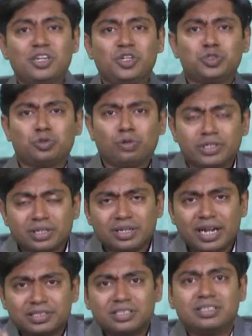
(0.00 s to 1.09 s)
So
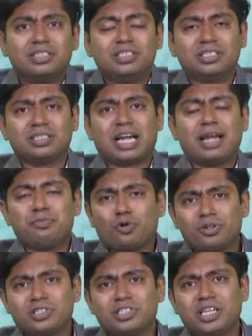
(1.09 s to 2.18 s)
as a teacher, I'm
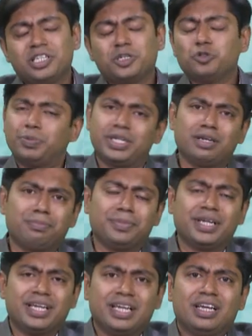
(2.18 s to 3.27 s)
not saying that you become
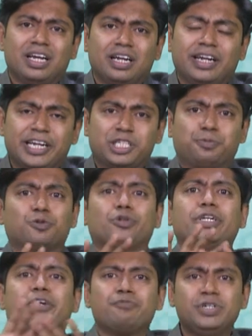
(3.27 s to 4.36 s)
expert on
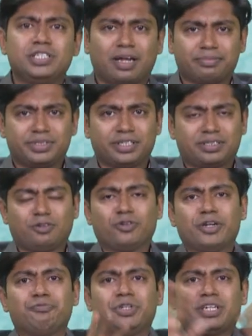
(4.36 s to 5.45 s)
every subject, on
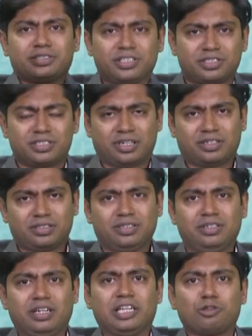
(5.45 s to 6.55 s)
every registrar,
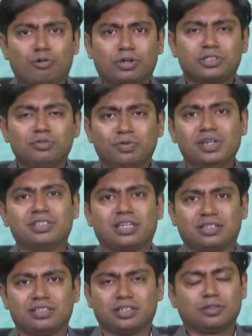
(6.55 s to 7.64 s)
as long as the words are there.